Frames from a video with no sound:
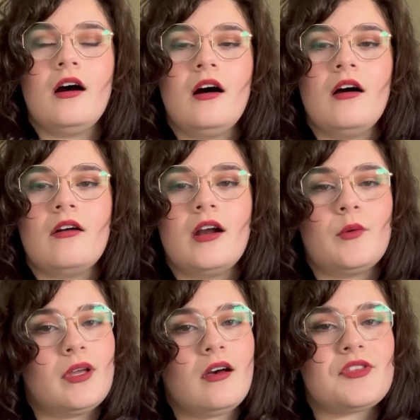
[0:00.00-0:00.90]
All right,
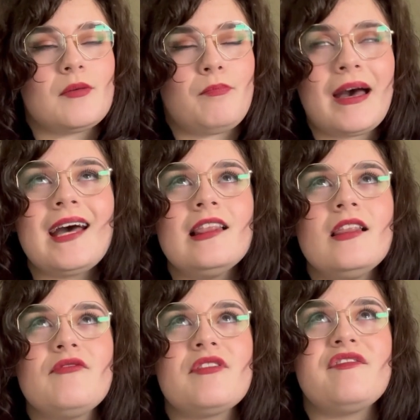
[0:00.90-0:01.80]
we got the
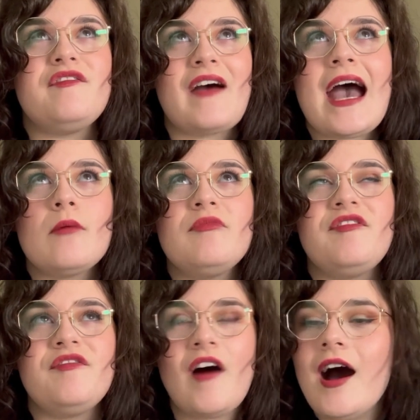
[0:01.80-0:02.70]
Battle of the Fab
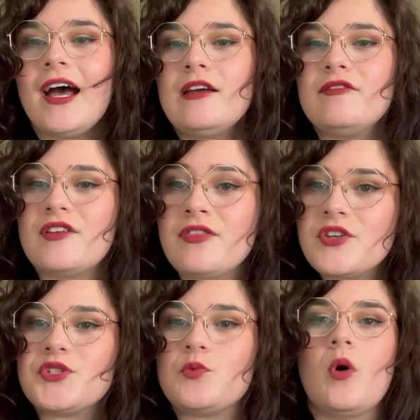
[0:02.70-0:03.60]
Five. In
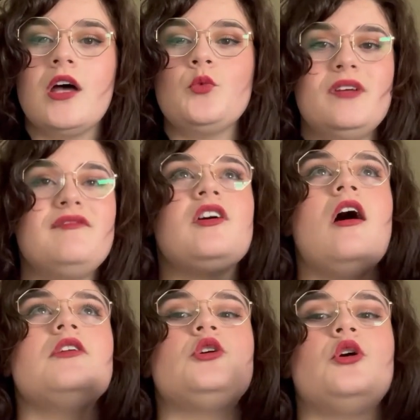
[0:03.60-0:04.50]
this one, we've
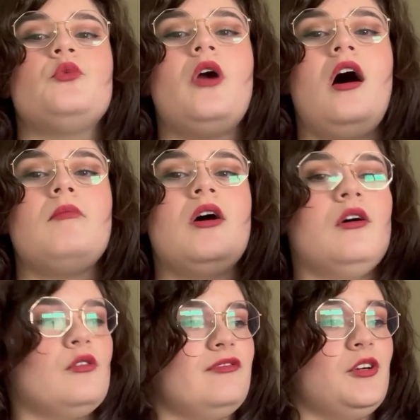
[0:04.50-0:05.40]
got
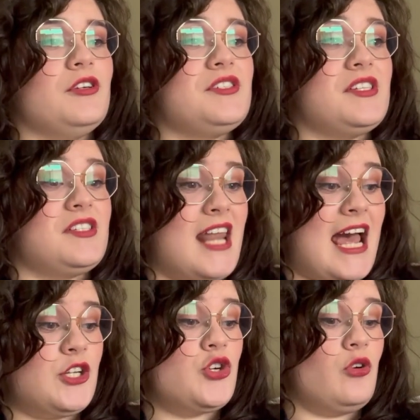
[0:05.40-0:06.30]
Karamo versus
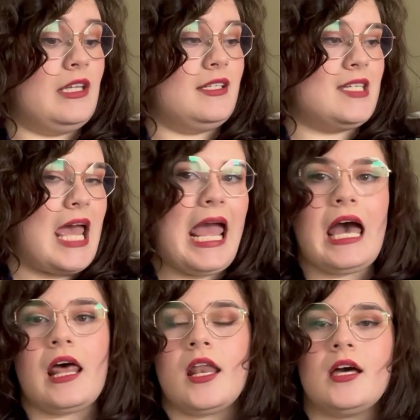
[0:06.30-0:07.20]
Naturally Tan.